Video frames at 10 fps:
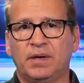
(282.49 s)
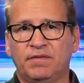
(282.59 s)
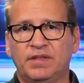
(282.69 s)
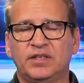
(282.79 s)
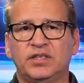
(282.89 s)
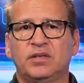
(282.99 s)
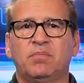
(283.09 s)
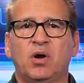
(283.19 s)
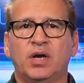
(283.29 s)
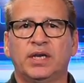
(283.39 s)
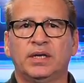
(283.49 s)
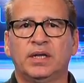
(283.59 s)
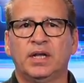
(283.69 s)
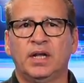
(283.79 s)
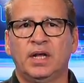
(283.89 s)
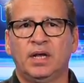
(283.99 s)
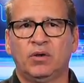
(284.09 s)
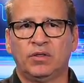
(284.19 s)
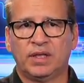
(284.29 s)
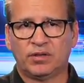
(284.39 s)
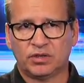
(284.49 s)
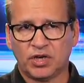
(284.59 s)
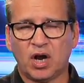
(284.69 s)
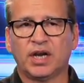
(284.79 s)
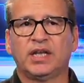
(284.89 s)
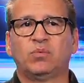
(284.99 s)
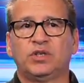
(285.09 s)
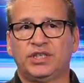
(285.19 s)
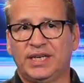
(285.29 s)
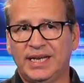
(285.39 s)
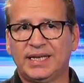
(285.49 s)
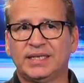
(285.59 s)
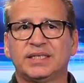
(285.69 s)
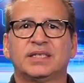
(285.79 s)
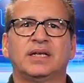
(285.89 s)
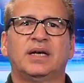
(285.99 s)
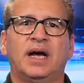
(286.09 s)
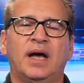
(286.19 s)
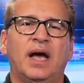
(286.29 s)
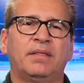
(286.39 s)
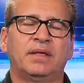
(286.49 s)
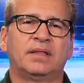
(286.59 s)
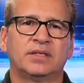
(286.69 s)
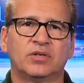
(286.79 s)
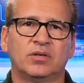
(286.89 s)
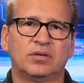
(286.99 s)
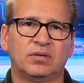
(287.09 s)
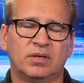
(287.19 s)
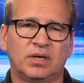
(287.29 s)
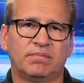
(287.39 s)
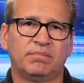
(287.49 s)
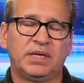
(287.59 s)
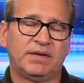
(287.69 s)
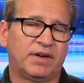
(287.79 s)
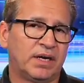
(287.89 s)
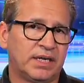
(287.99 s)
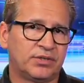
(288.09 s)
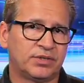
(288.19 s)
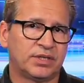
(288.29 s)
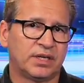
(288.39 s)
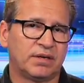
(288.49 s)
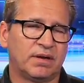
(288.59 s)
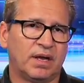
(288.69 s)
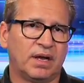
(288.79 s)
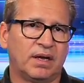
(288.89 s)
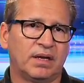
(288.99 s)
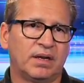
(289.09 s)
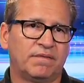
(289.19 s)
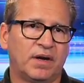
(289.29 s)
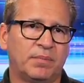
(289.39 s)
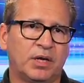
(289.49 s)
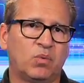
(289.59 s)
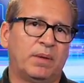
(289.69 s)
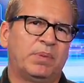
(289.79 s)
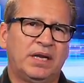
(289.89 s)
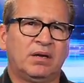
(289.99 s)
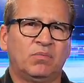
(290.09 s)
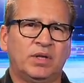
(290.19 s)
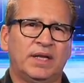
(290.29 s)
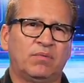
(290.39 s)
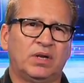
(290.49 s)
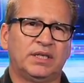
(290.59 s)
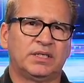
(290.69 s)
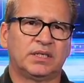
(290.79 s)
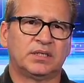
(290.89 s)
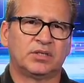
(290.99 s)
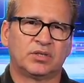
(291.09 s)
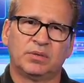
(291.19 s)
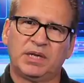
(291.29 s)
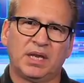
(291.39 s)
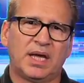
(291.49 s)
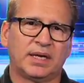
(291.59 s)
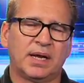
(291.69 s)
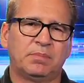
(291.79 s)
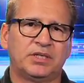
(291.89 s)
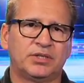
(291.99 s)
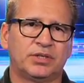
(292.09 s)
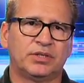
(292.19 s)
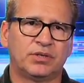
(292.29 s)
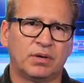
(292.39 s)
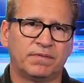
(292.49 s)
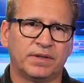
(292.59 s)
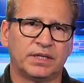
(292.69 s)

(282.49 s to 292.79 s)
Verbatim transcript: And if this is a market that they're targeting, which it is, I, I think this could um, be very interesting uh, in a very big way, depending on when they release it, because there's going to be a lot of competition in Europe for